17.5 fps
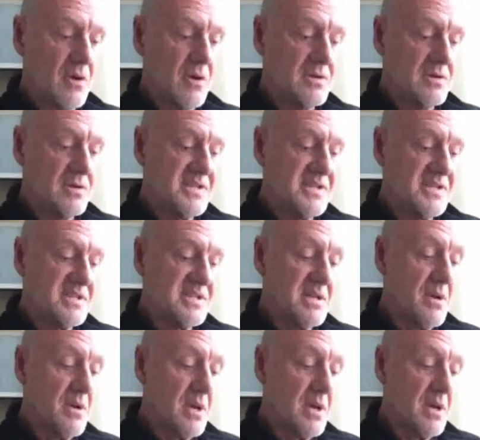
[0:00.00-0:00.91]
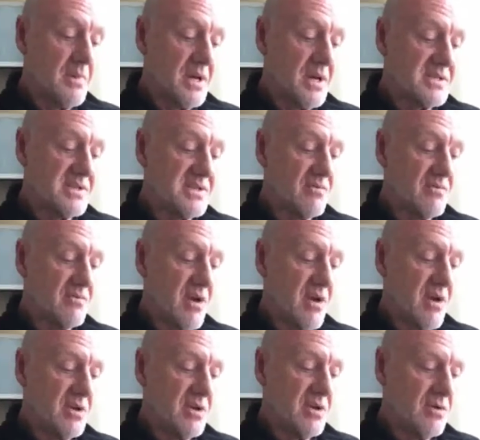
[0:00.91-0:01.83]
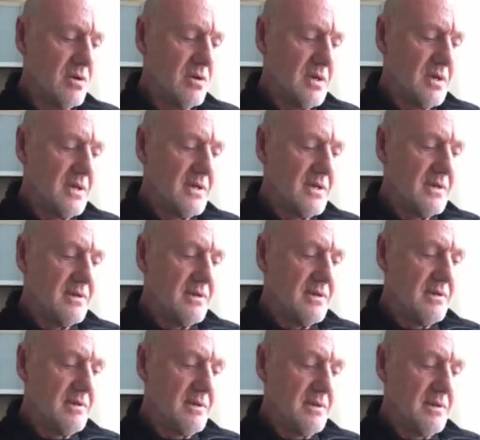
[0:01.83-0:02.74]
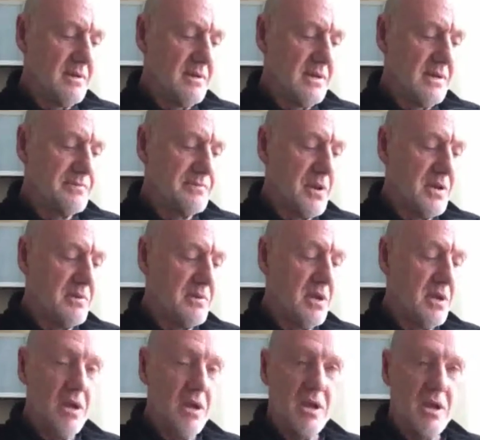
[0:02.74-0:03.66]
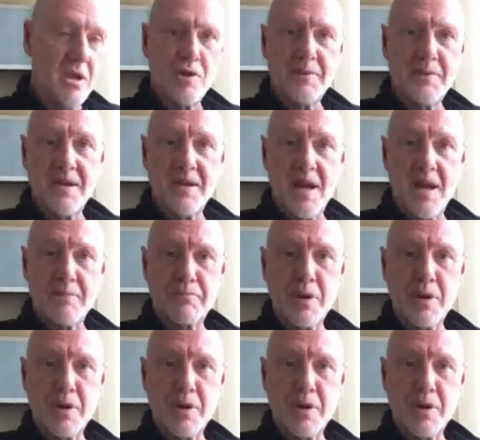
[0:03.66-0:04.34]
on $60 million in revenue, he dropped that down